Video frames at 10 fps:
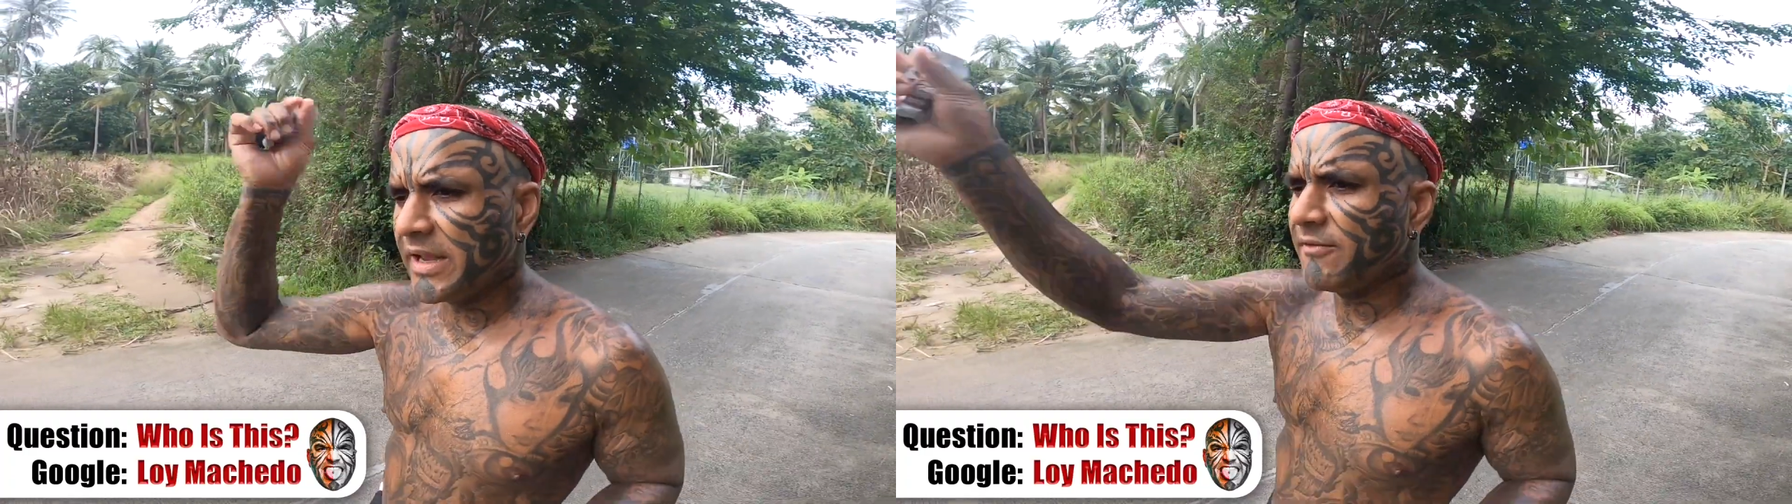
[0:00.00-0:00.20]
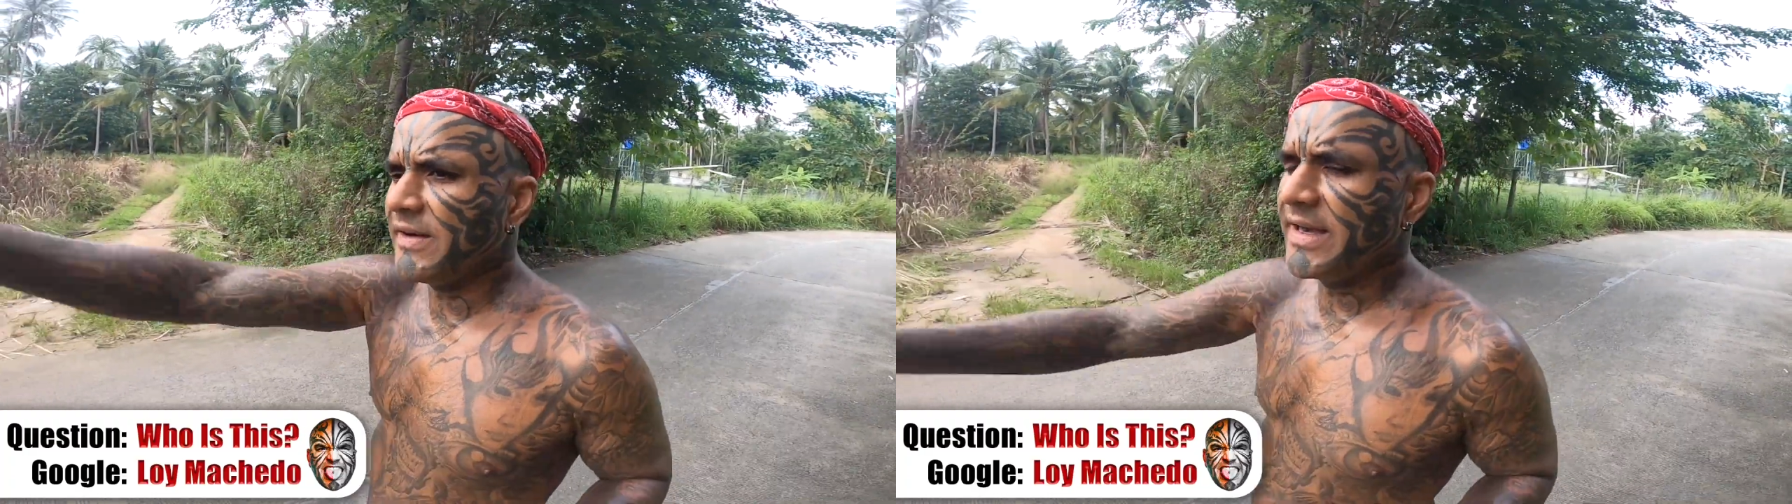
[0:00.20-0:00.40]

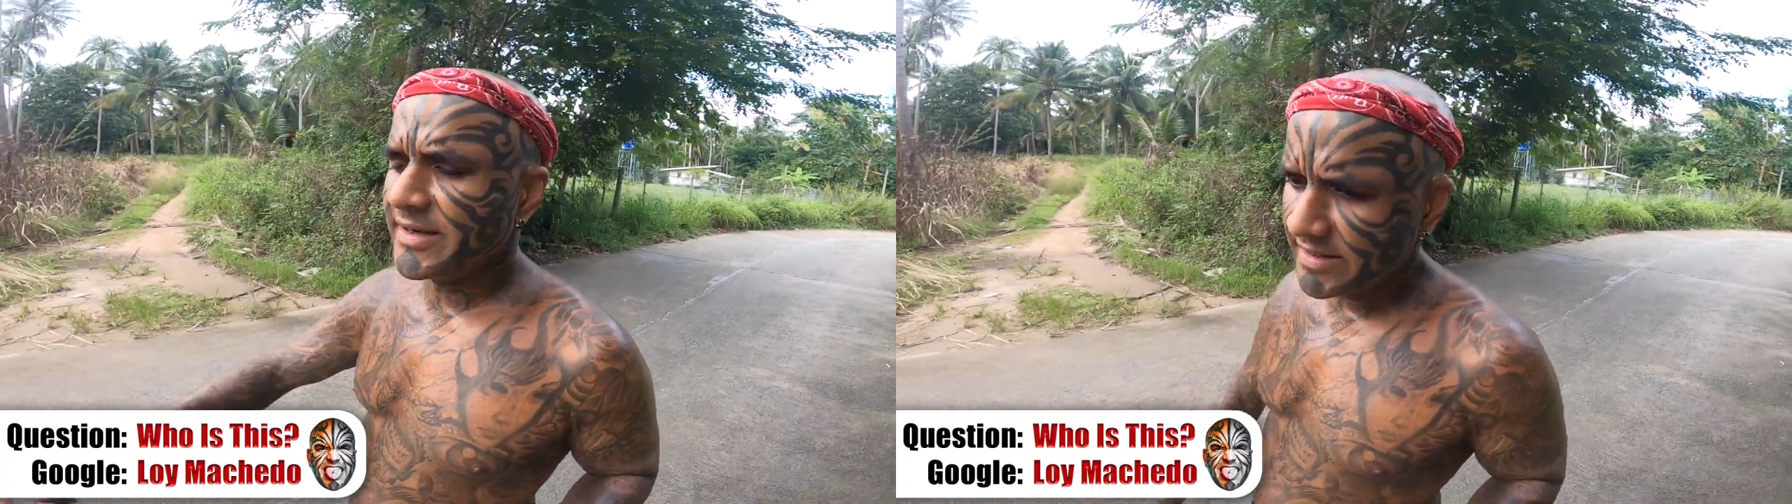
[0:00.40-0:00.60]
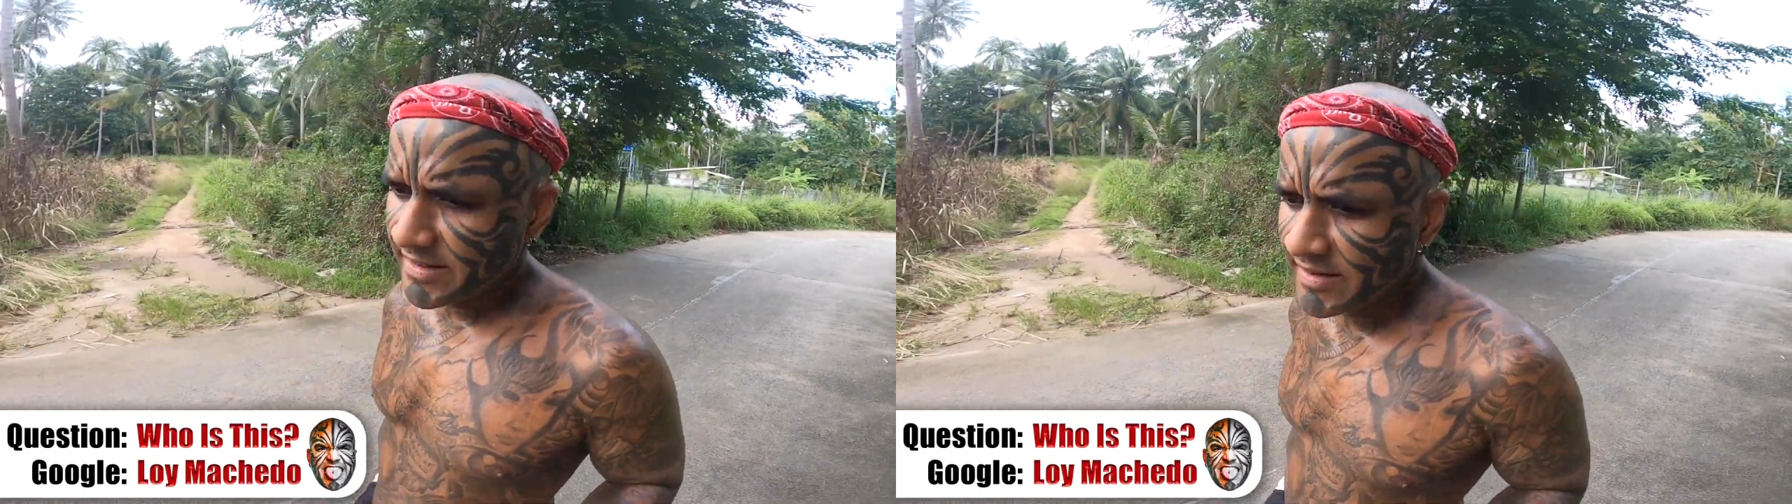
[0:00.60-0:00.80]
gave
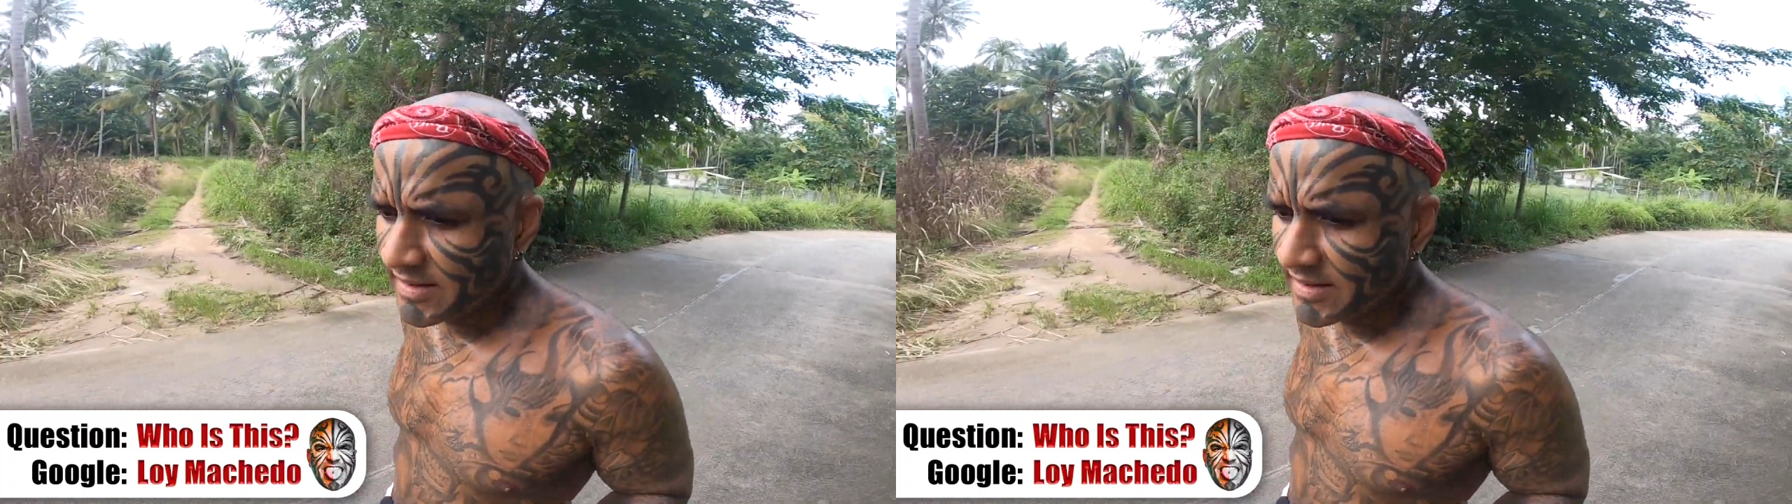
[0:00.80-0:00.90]
500.